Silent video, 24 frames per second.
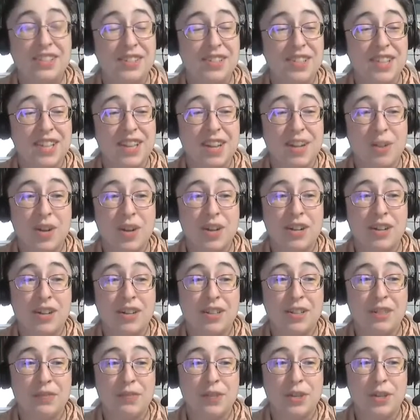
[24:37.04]
that well,
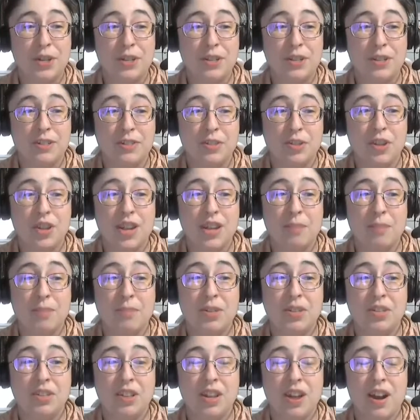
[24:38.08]
if you're trying to
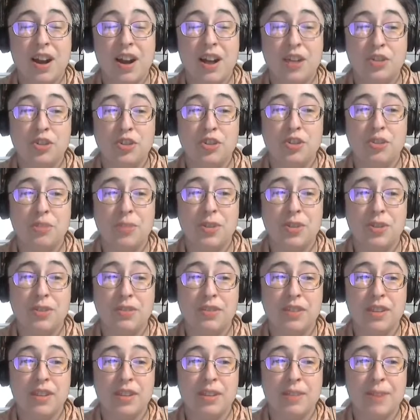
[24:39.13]
build a costume and you're
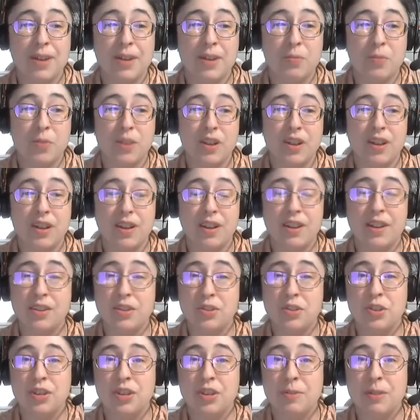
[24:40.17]
thinking about what cons you're
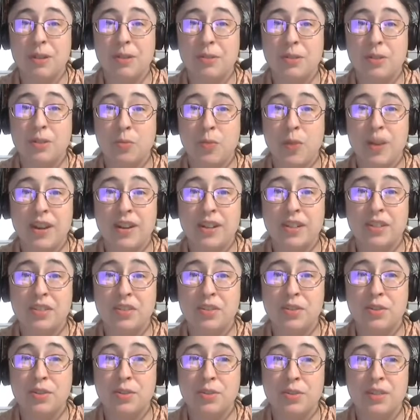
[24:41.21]
going to be able to wear it
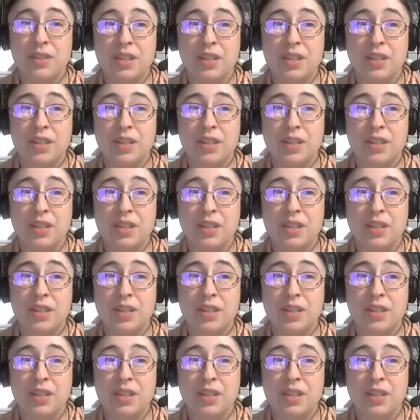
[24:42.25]
to,